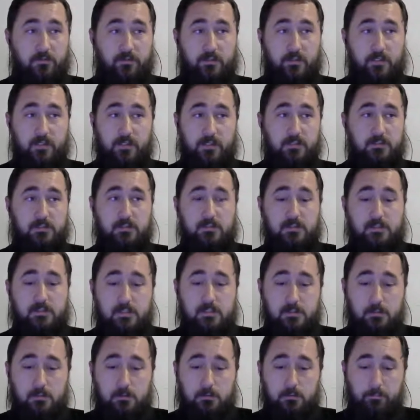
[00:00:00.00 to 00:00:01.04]
these
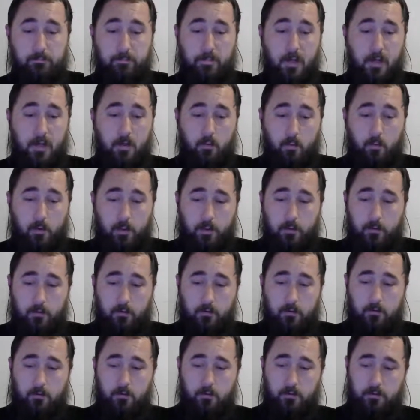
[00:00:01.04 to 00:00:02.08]
malware
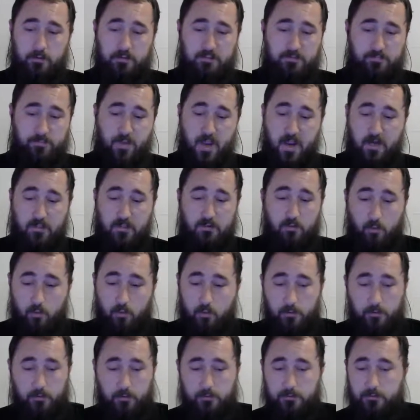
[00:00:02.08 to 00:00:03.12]
or these
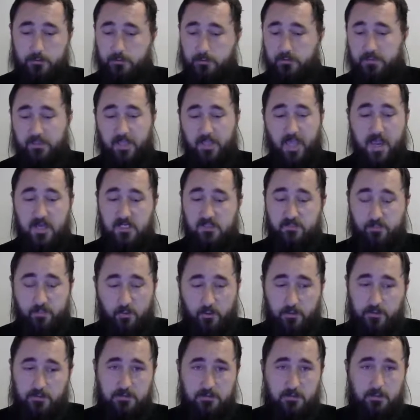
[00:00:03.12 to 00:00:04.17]
backdoors or the
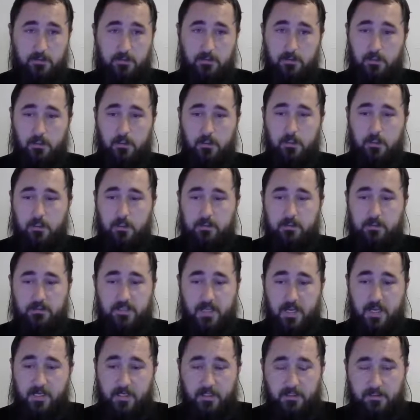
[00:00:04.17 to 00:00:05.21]
exploits that this
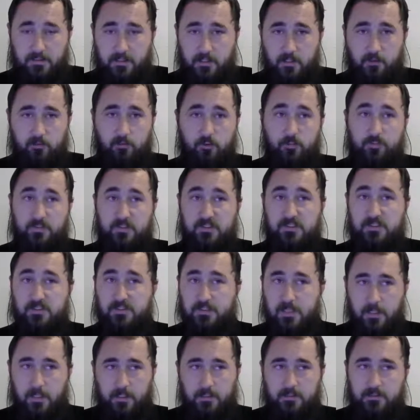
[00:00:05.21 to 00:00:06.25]
NSA group is
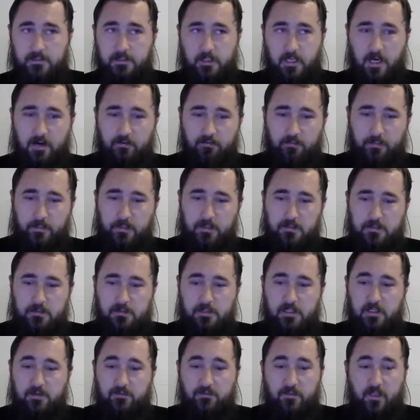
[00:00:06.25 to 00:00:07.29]
selling to governments,
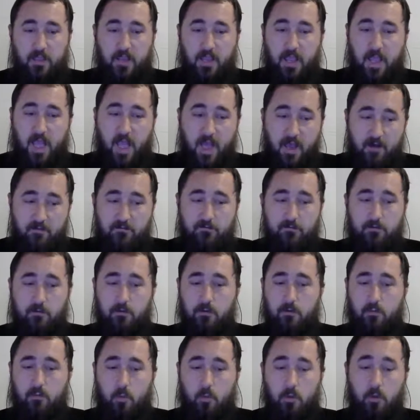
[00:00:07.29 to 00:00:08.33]
if they
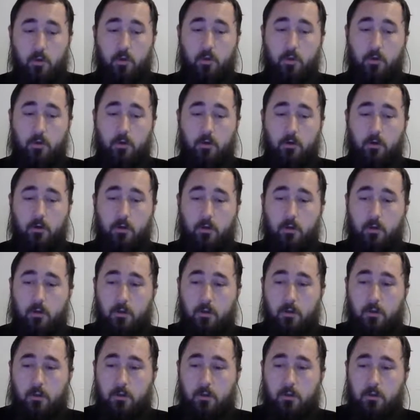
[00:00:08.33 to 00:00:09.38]
ever were
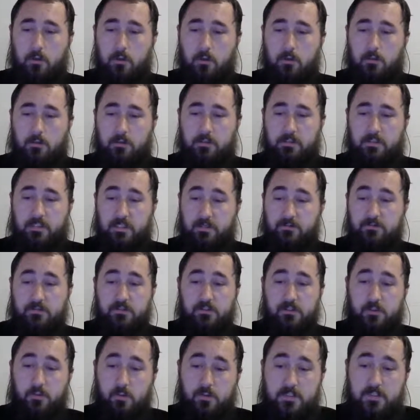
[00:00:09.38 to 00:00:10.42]
given
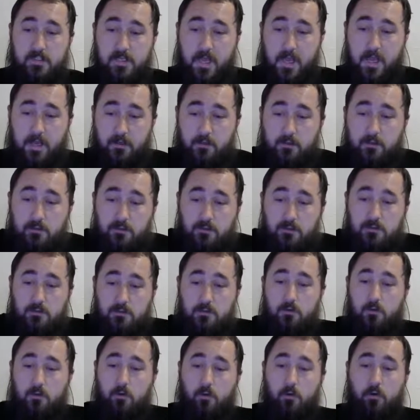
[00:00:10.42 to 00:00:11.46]
to attackers,
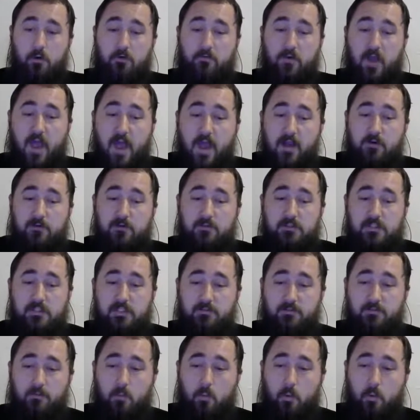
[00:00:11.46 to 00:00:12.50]
or if hackers
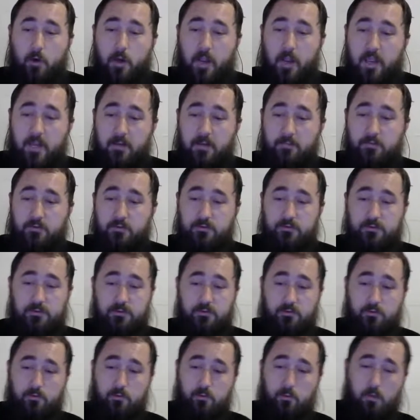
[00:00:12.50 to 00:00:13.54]
even were able
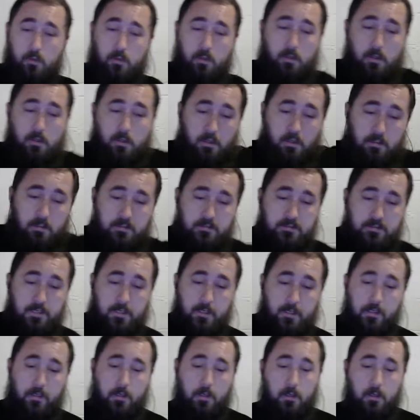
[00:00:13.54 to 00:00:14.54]
to, say,